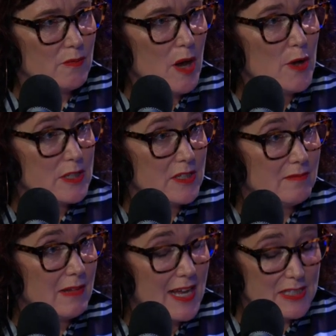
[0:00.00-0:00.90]

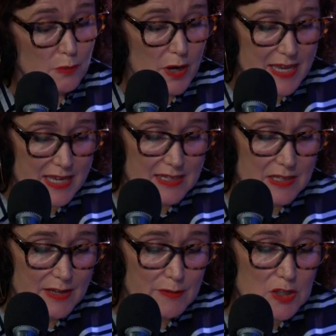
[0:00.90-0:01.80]
posted last week,
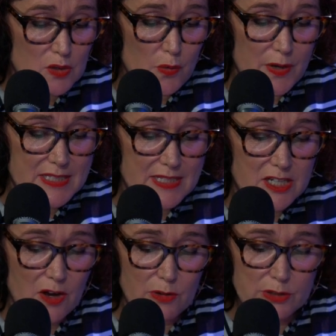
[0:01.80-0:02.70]
if stories are
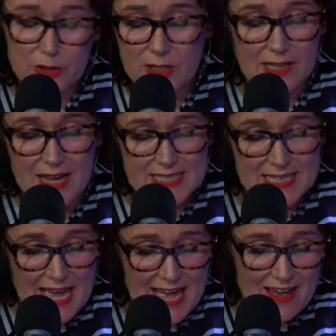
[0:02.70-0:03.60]
told
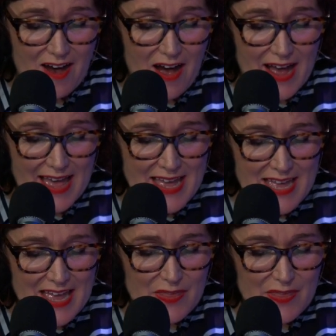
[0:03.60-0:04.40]
utilising AI,